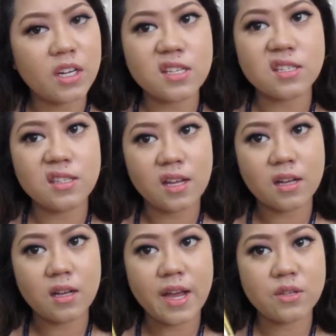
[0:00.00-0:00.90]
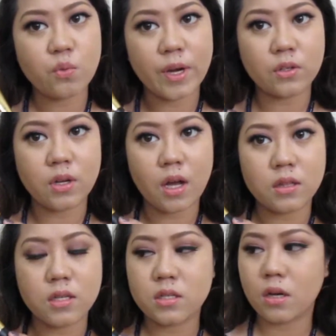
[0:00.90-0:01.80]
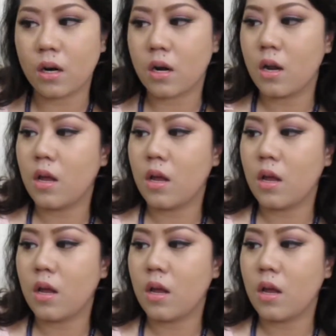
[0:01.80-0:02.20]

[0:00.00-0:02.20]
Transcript: on a stick. I swear to God, these are